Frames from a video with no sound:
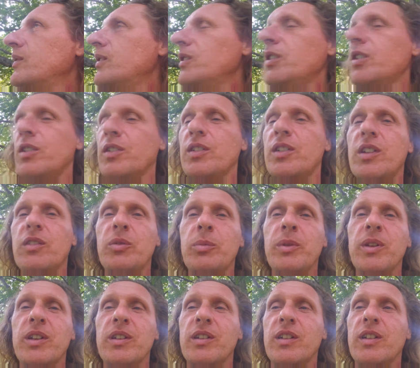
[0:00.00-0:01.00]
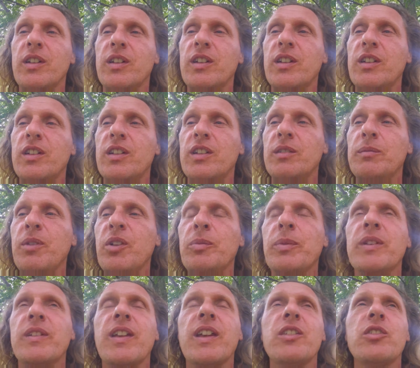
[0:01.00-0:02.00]
Yeah, gives me, makes
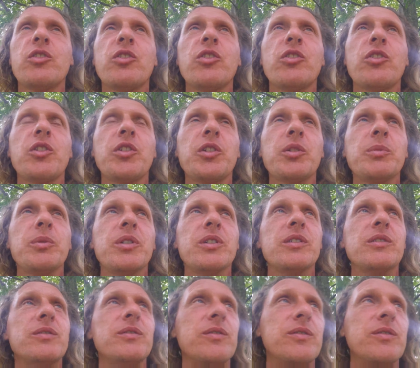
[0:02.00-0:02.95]
me tense just thinking about it.